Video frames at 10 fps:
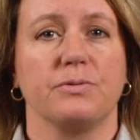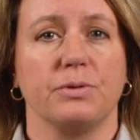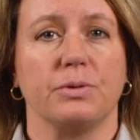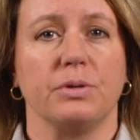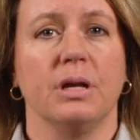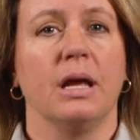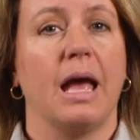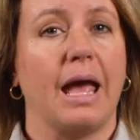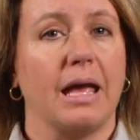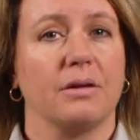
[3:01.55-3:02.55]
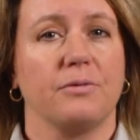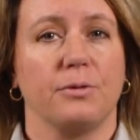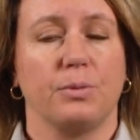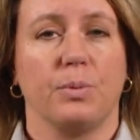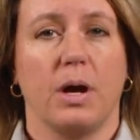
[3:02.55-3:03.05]
food and
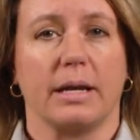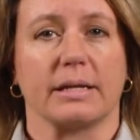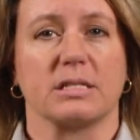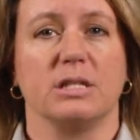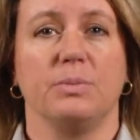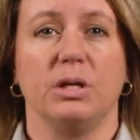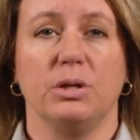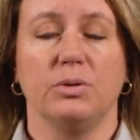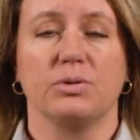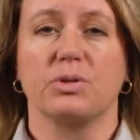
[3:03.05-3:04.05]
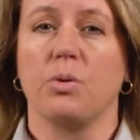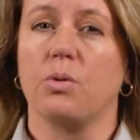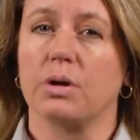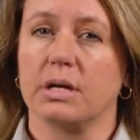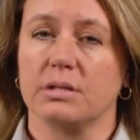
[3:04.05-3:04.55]
food products to be used
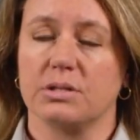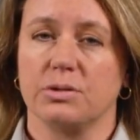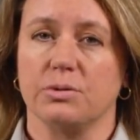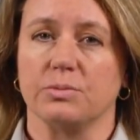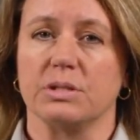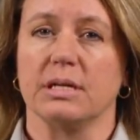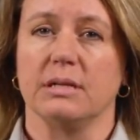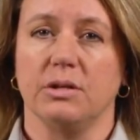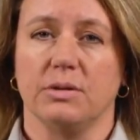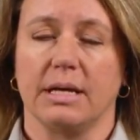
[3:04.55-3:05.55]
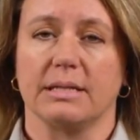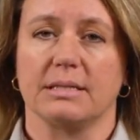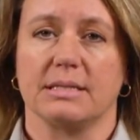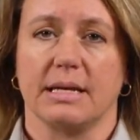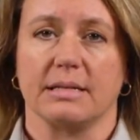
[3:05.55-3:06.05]
or consumed in the United
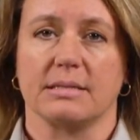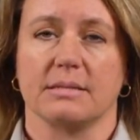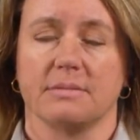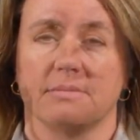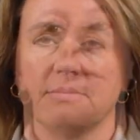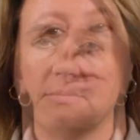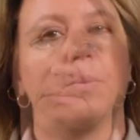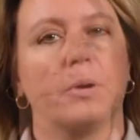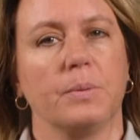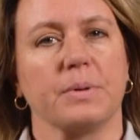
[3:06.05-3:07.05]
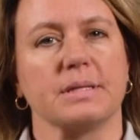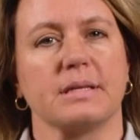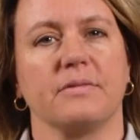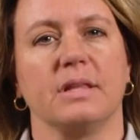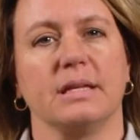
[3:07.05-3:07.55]
States. The purpose
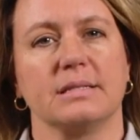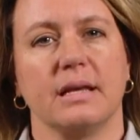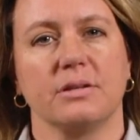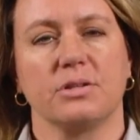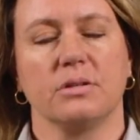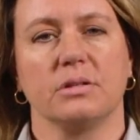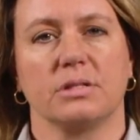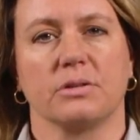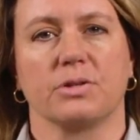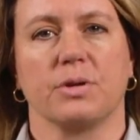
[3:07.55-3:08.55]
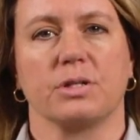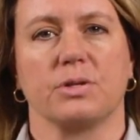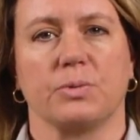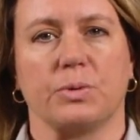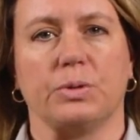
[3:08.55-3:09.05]
of the Intentional
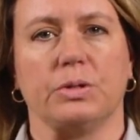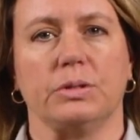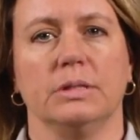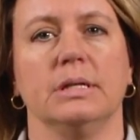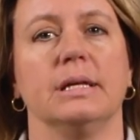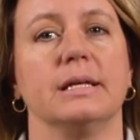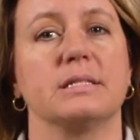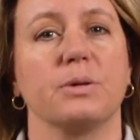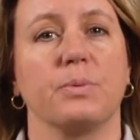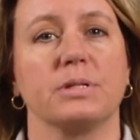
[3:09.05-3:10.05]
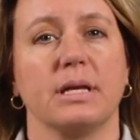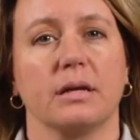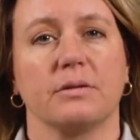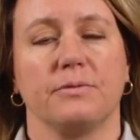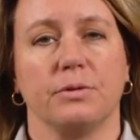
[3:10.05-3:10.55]
Adulteration Rule is to
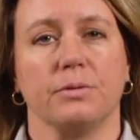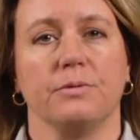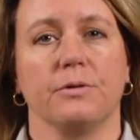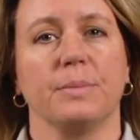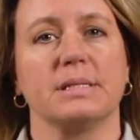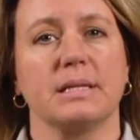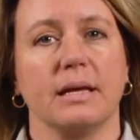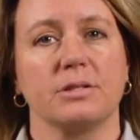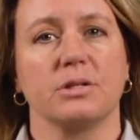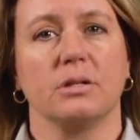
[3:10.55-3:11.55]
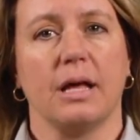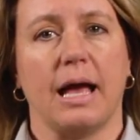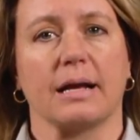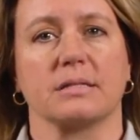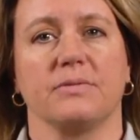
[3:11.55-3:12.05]
protect food from intentional
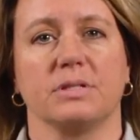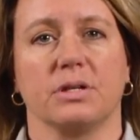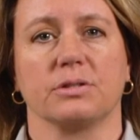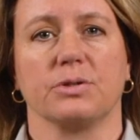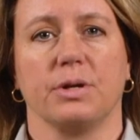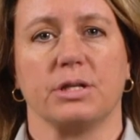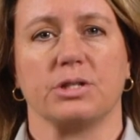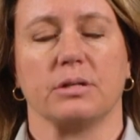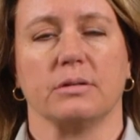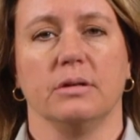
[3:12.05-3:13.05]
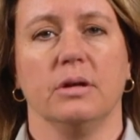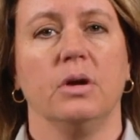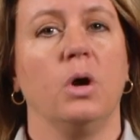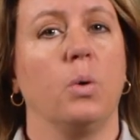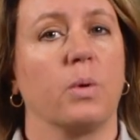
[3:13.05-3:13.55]
acts of adulteration
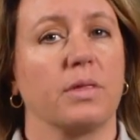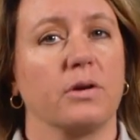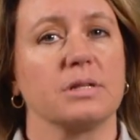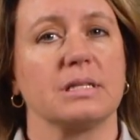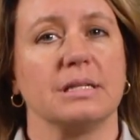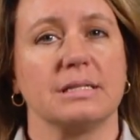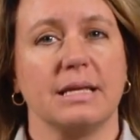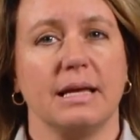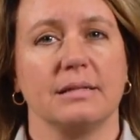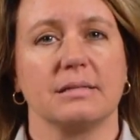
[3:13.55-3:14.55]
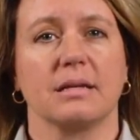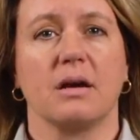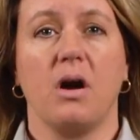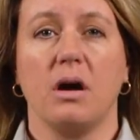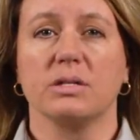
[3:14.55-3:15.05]
where there is an intent to
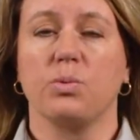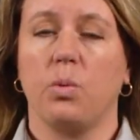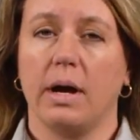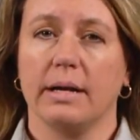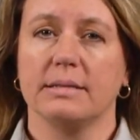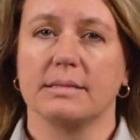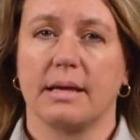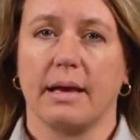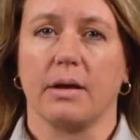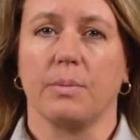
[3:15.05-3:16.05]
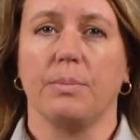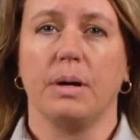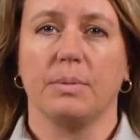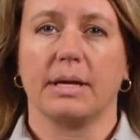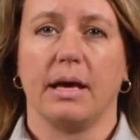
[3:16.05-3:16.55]
cause wide-scale
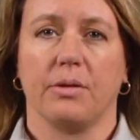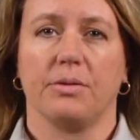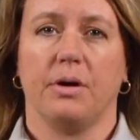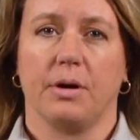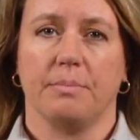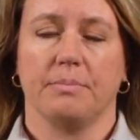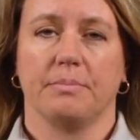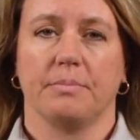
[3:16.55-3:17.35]
public health harm.